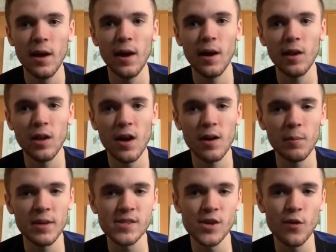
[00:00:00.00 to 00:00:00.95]
I locked
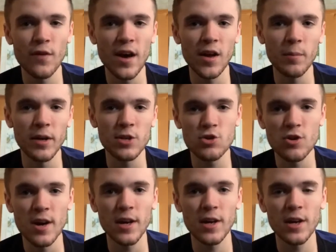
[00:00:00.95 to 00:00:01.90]
myself out of my
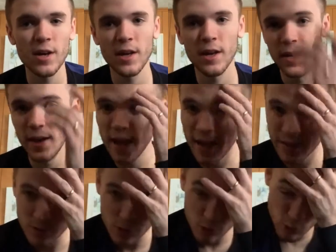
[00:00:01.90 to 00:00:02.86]
truck and
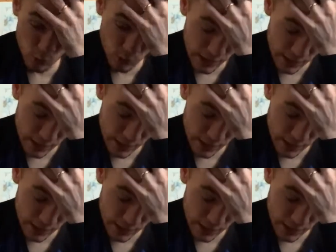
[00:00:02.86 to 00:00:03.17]
had to